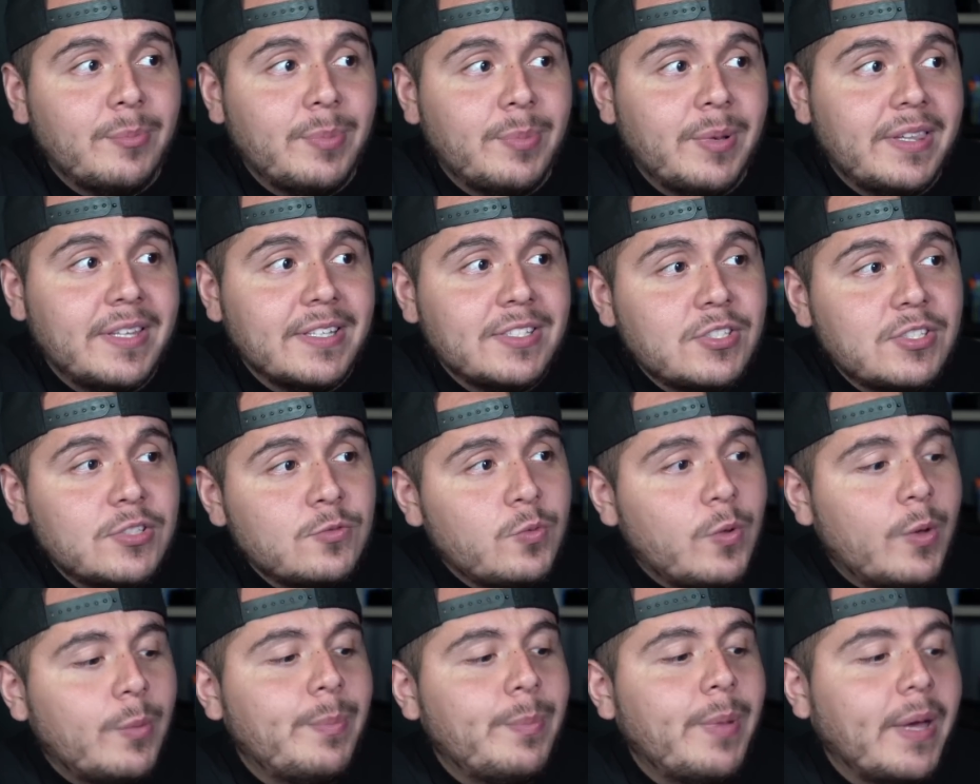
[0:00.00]
But this is
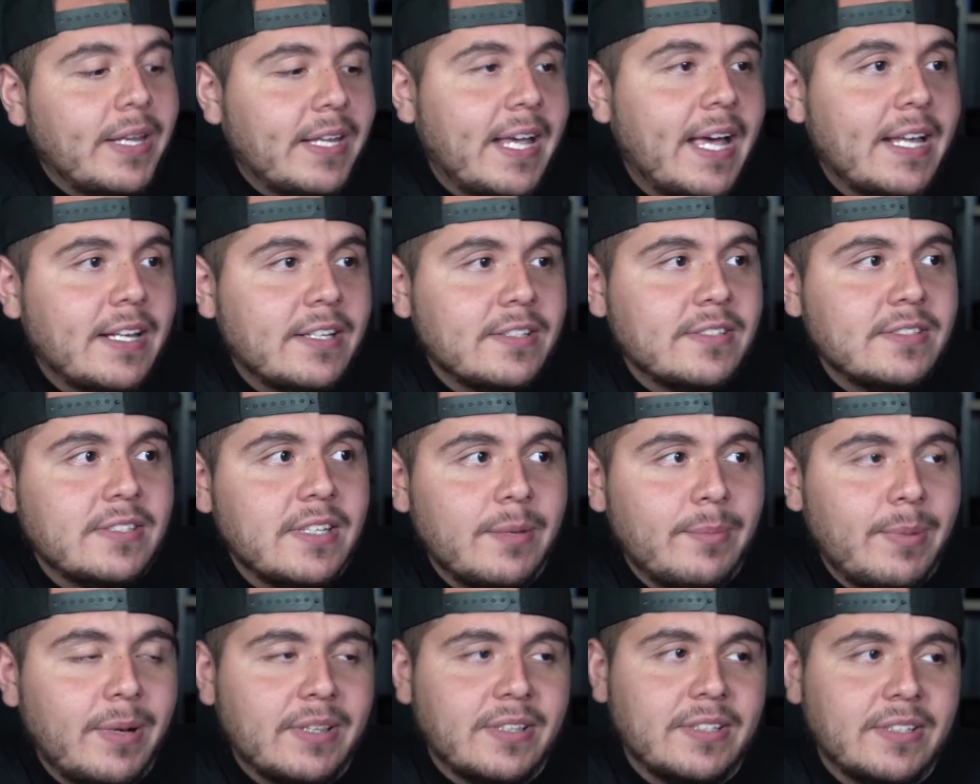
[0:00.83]
what Benny had to say
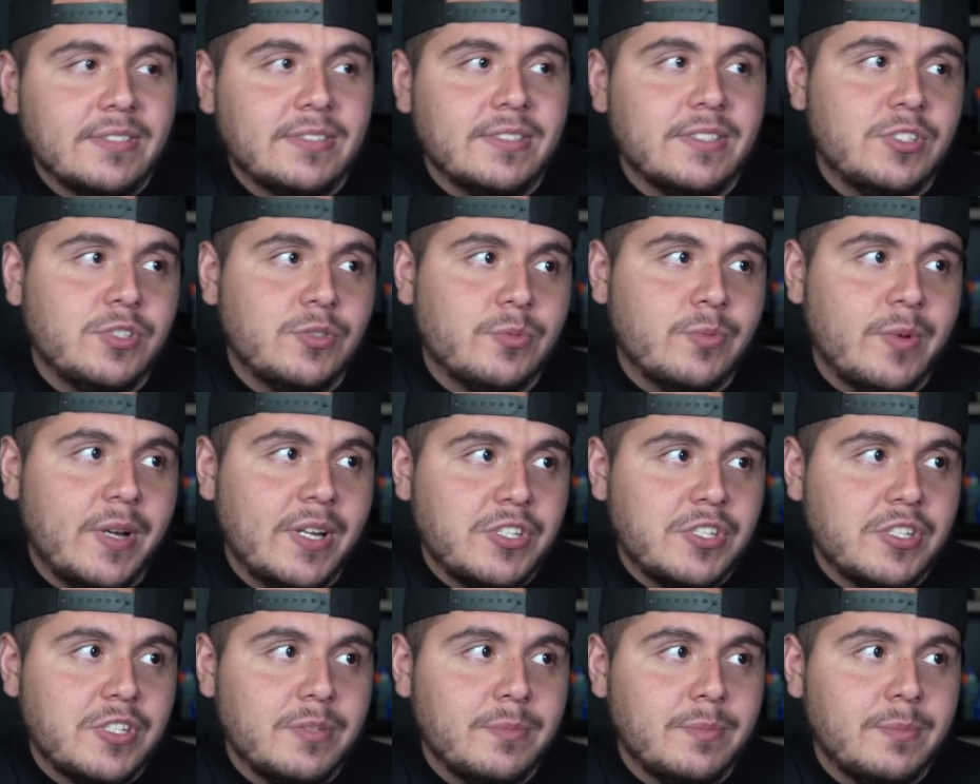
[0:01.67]
about the
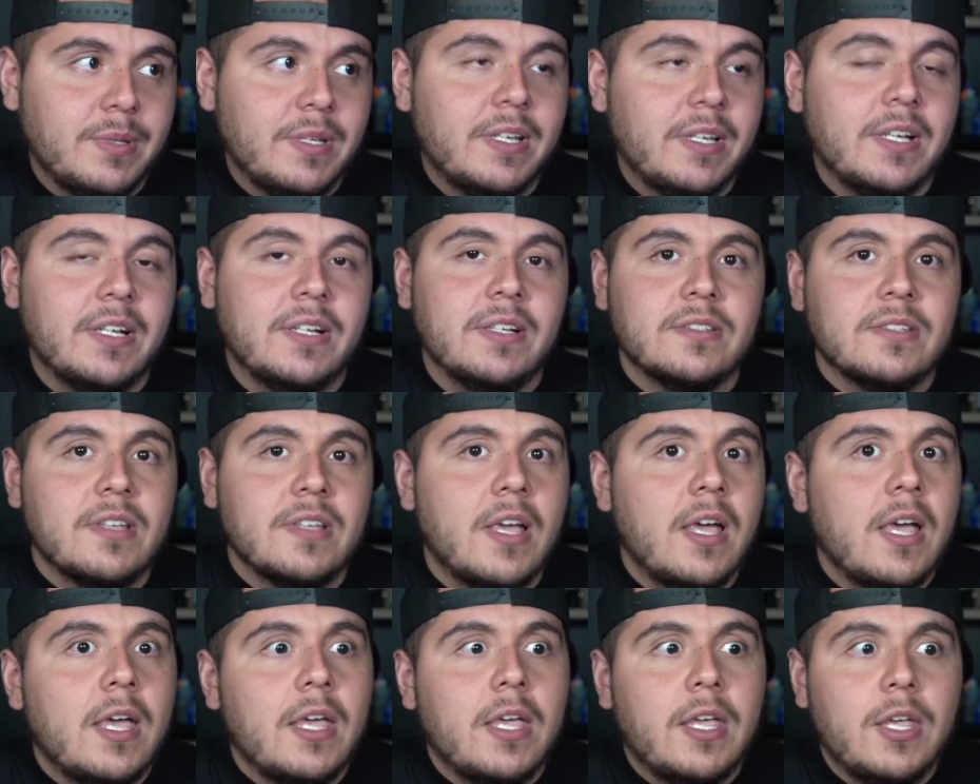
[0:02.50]
situation, because
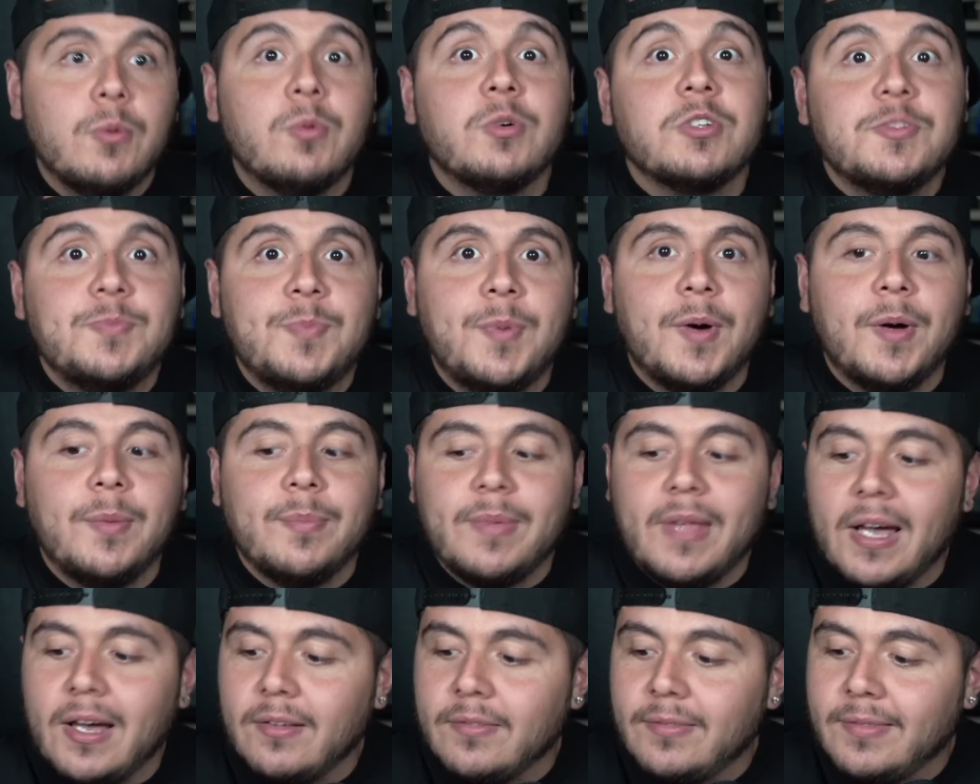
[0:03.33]
he was
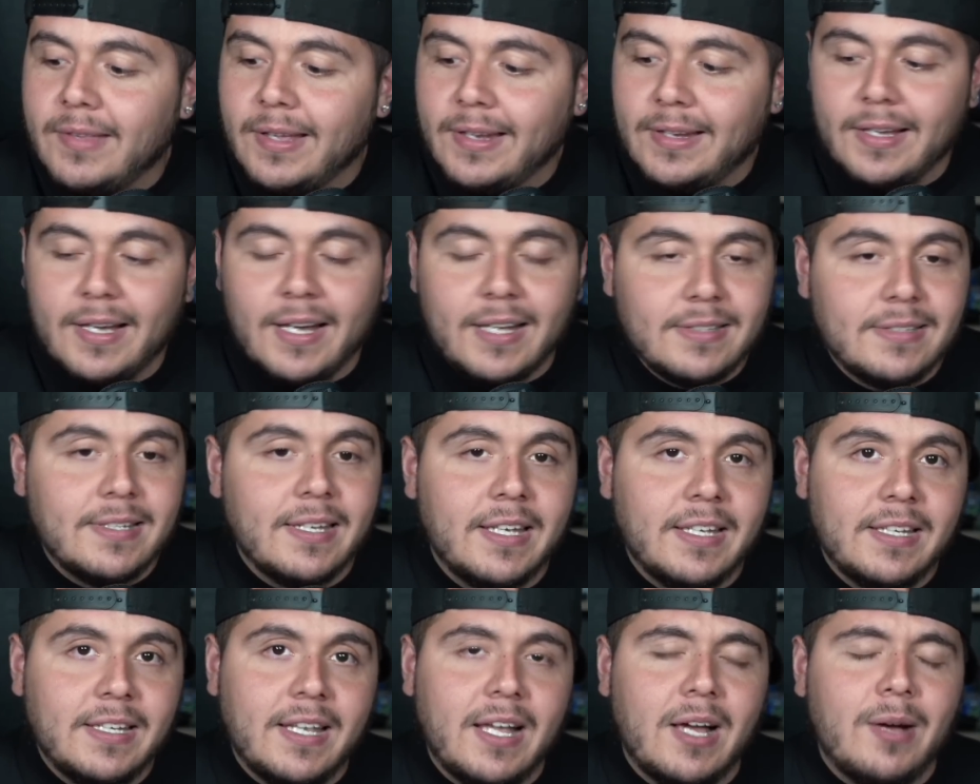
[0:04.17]
bummed out that it got
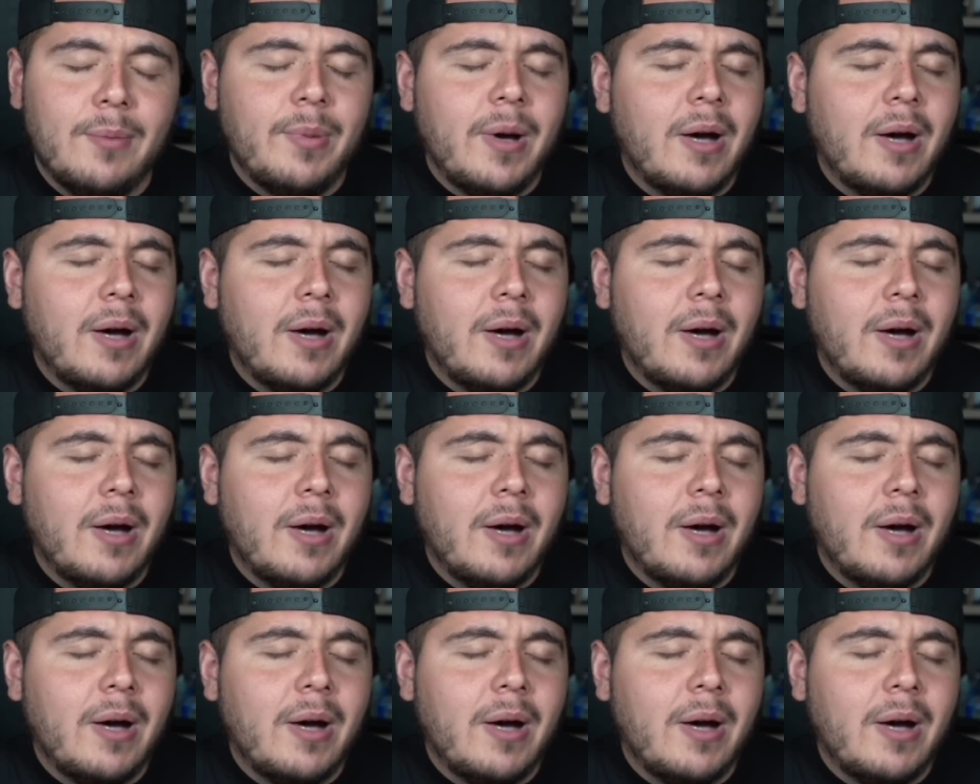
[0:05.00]
taken down.